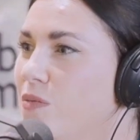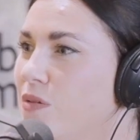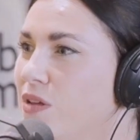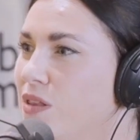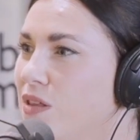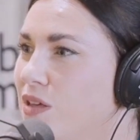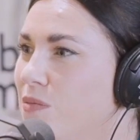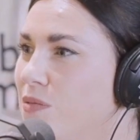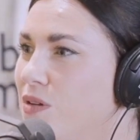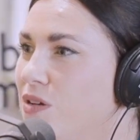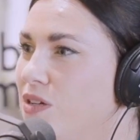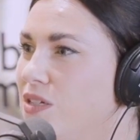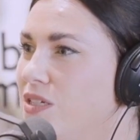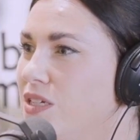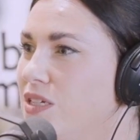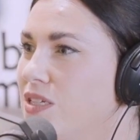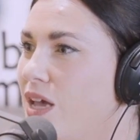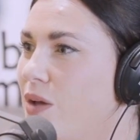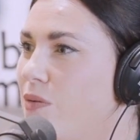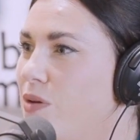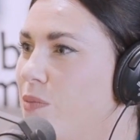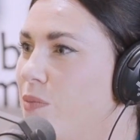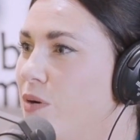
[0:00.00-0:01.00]
with communities,
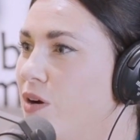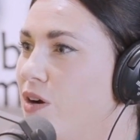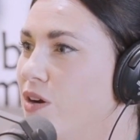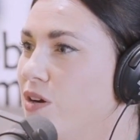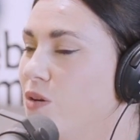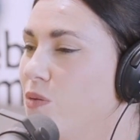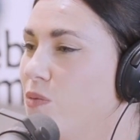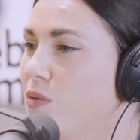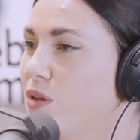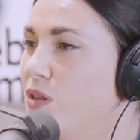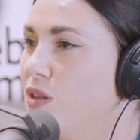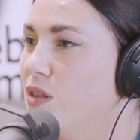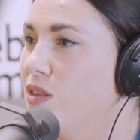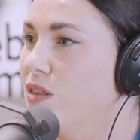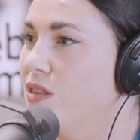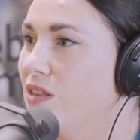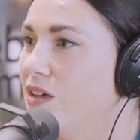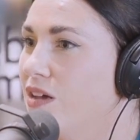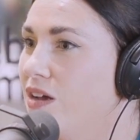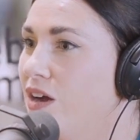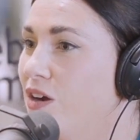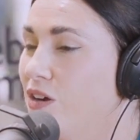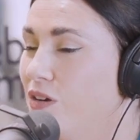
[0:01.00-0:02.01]
how we partner with
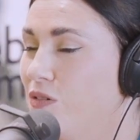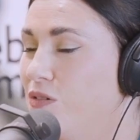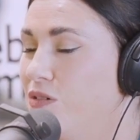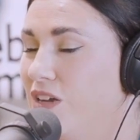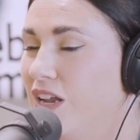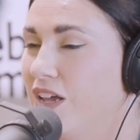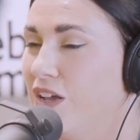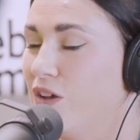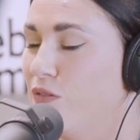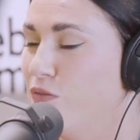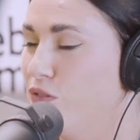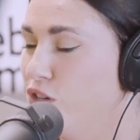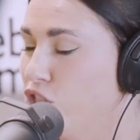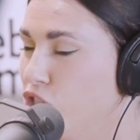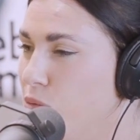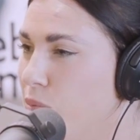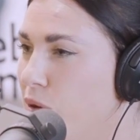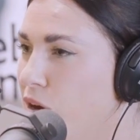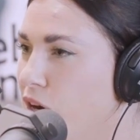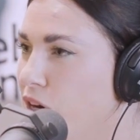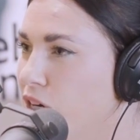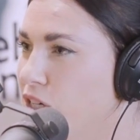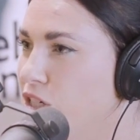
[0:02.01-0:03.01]
our own official
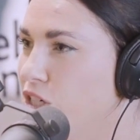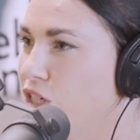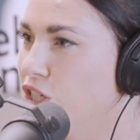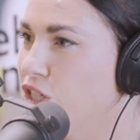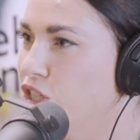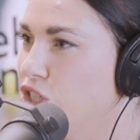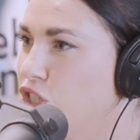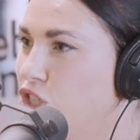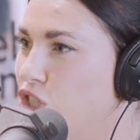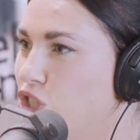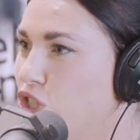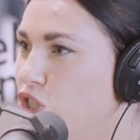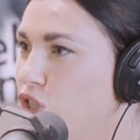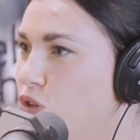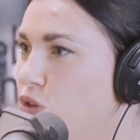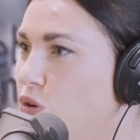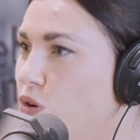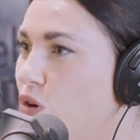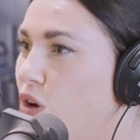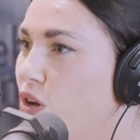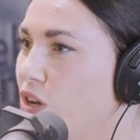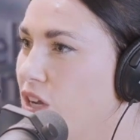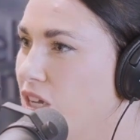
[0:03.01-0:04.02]
partners
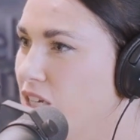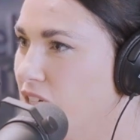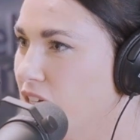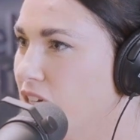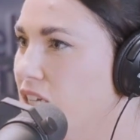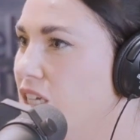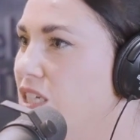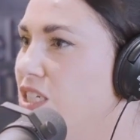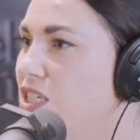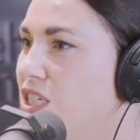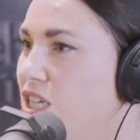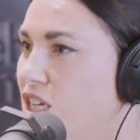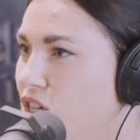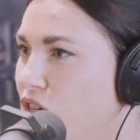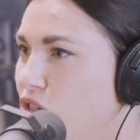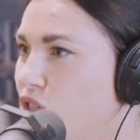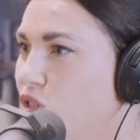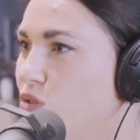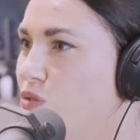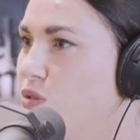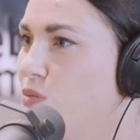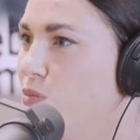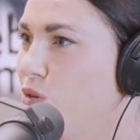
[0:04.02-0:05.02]
to continue
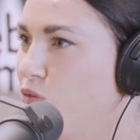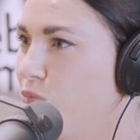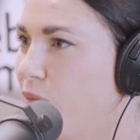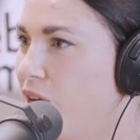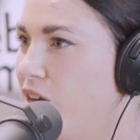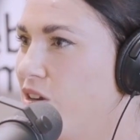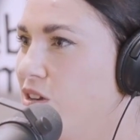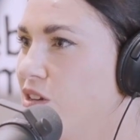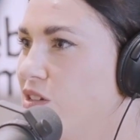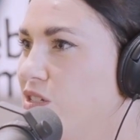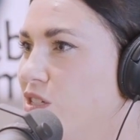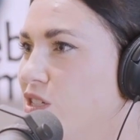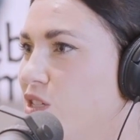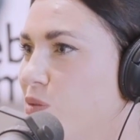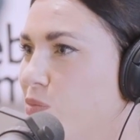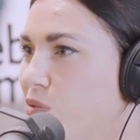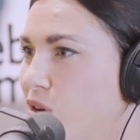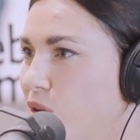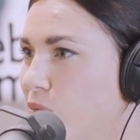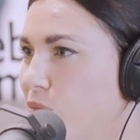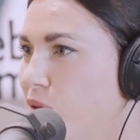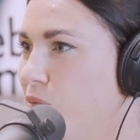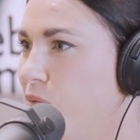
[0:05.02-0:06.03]
to remove barriers and to
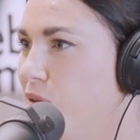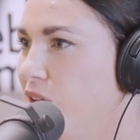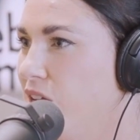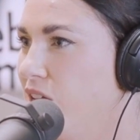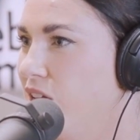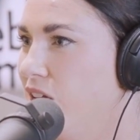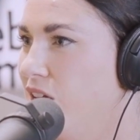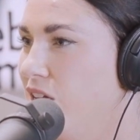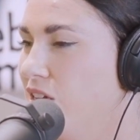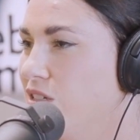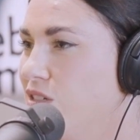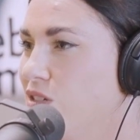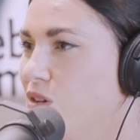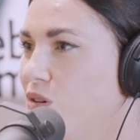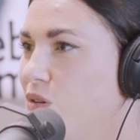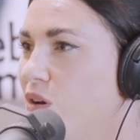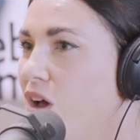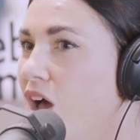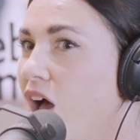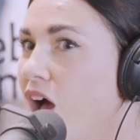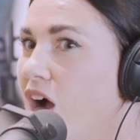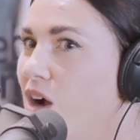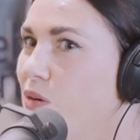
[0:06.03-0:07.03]
bring people in. So
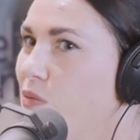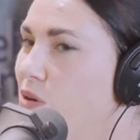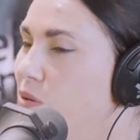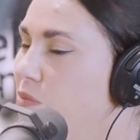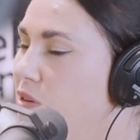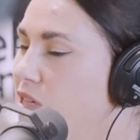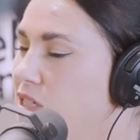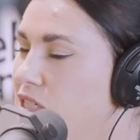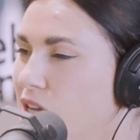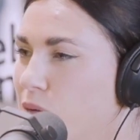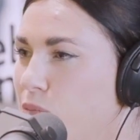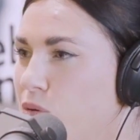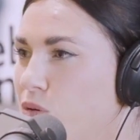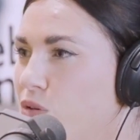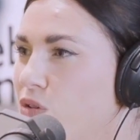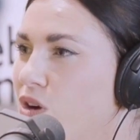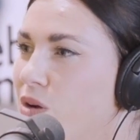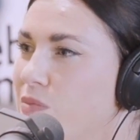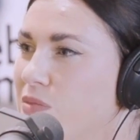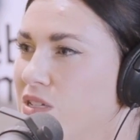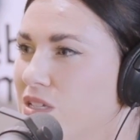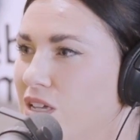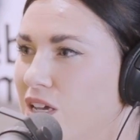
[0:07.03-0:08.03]
our Women in Tech
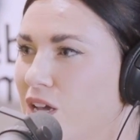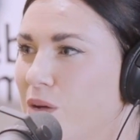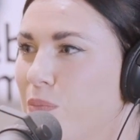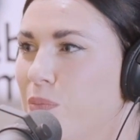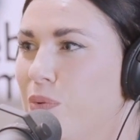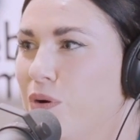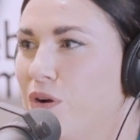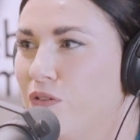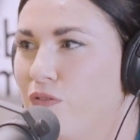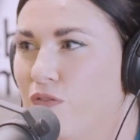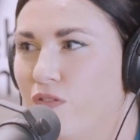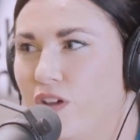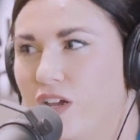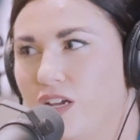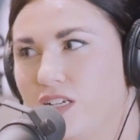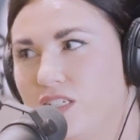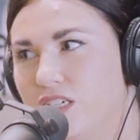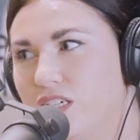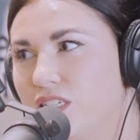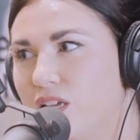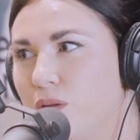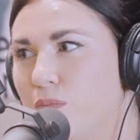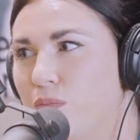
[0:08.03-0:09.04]
program is a perfect
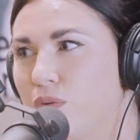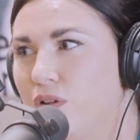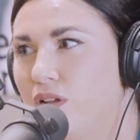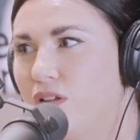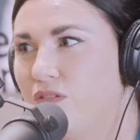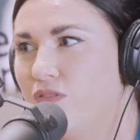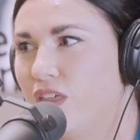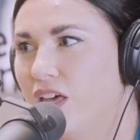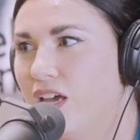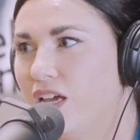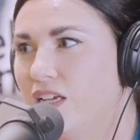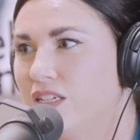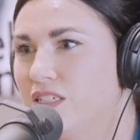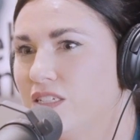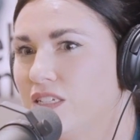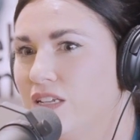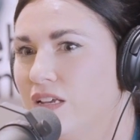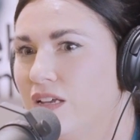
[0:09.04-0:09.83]
example of that.